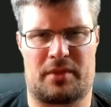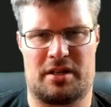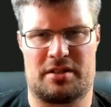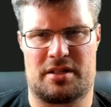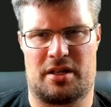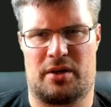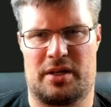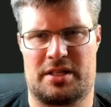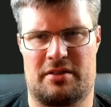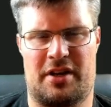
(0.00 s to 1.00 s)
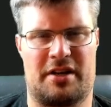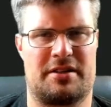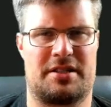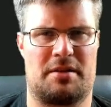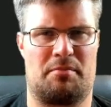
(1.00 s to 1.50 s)
So it's a very
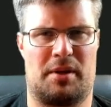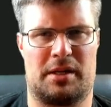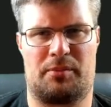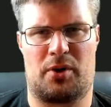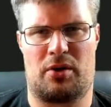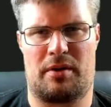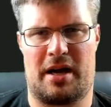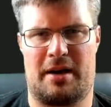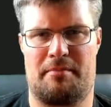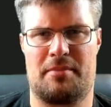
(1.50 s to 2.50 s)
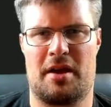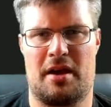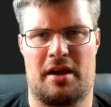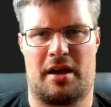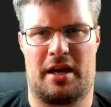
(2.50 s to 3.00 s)
simple program
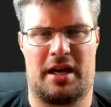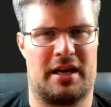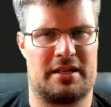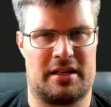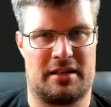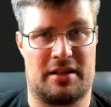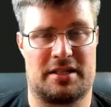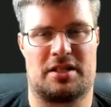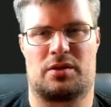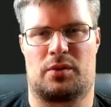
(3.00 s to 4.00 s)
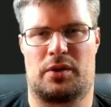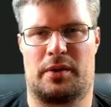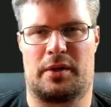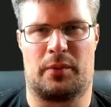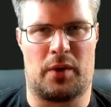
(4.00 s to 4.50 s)
and this is
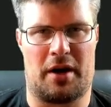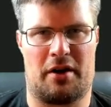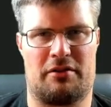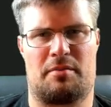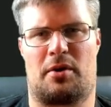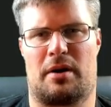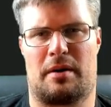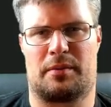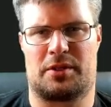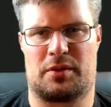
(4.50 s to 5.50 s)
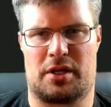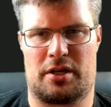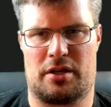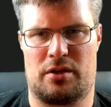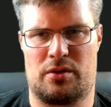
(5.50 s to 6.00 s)
one of the programs we're gonna
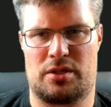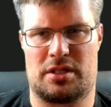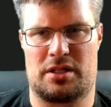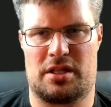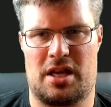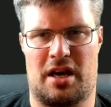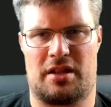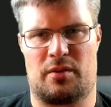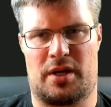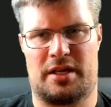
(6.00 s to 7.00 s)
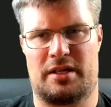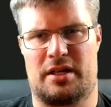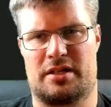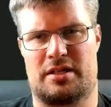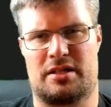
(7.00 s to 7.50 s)
use. The other one
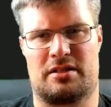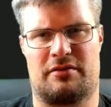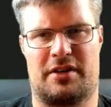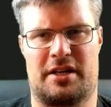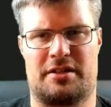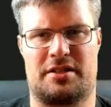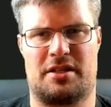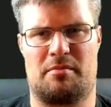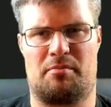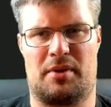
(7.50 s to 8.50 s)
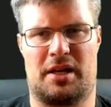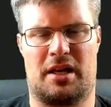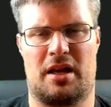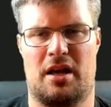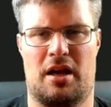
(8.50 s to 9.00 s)
is this very
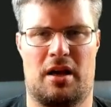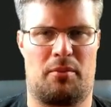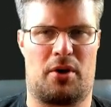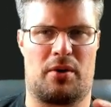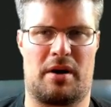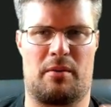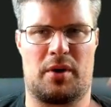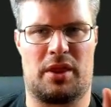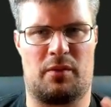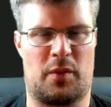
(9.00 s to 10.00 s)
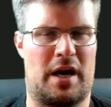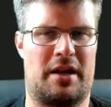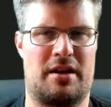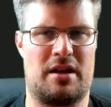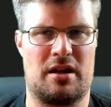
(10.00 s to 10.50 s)
simple program with
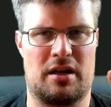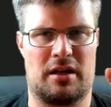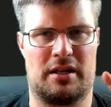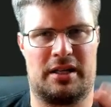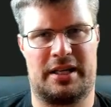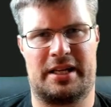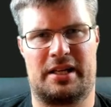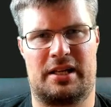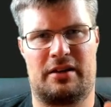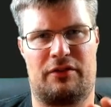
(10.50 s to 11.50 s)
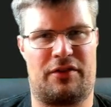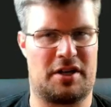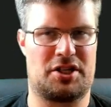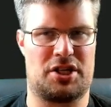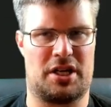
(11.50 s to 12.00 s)
one little
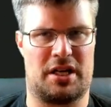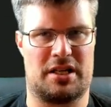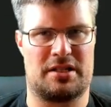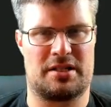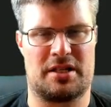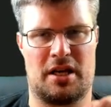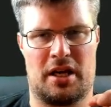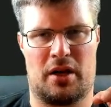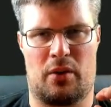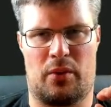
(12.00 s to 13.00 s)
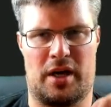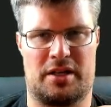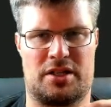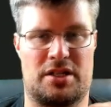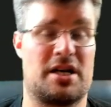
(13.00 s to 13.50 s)
function in it
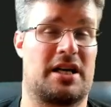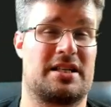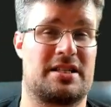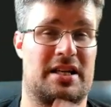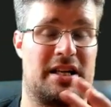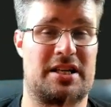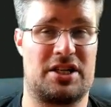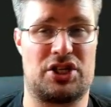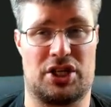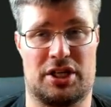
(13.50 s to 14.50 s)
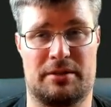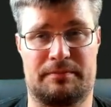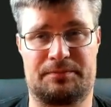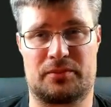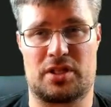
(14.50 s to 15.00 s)
which does an addition.
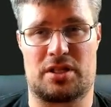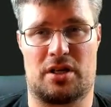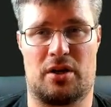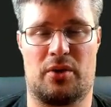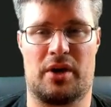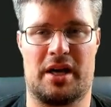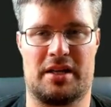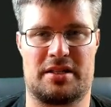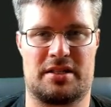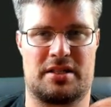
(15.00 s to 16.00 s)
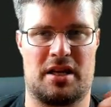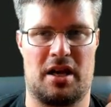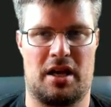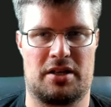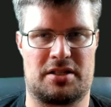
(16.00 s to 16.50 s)
So it's
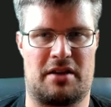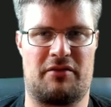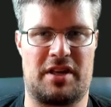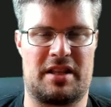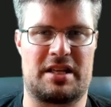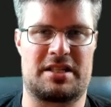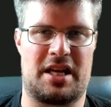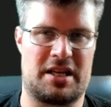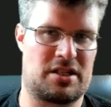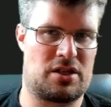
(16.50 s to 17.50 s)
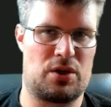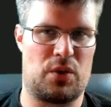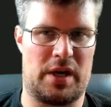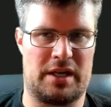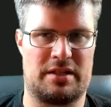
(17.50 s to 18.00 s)
something that takes two
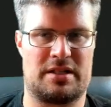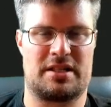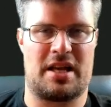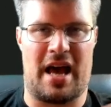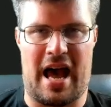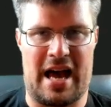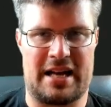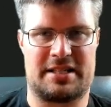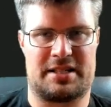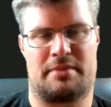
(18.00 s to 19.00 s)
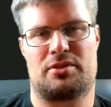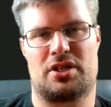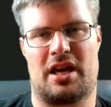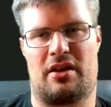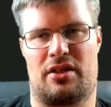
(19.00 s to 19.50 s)
ints, adds them
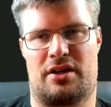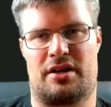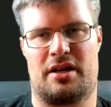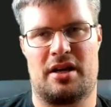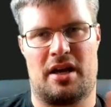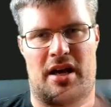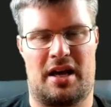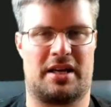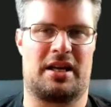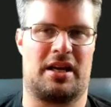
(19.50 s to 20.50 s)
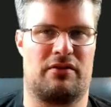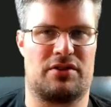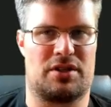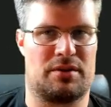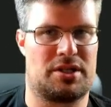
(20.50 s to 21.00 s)
together and
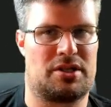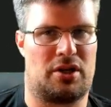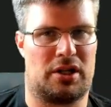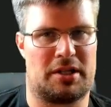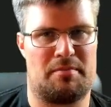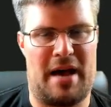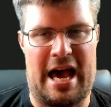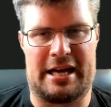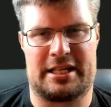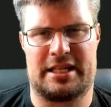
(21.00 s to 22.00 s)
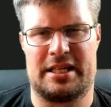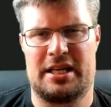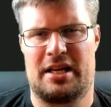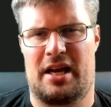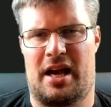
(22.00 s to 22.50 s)
gives a result back.
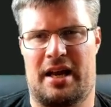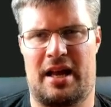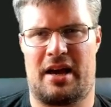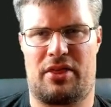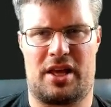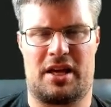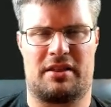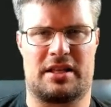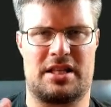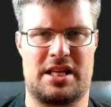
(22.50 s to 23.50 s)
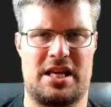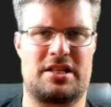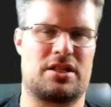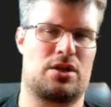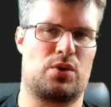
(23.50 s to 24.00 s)
And I think that
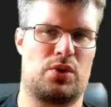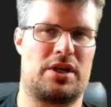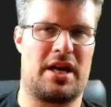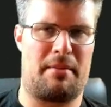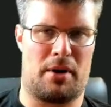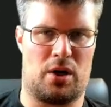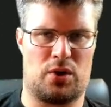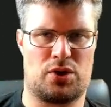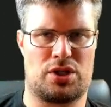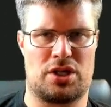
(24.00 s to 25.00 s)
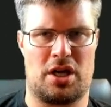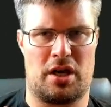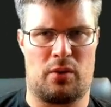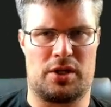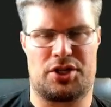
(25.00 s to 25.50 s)
these two demos
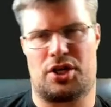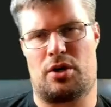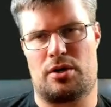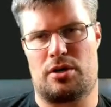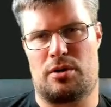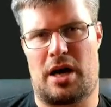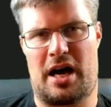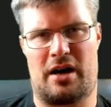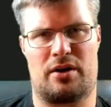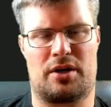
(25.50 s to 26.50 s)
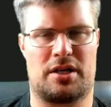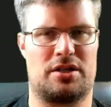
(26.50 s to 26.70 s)
will show you how you can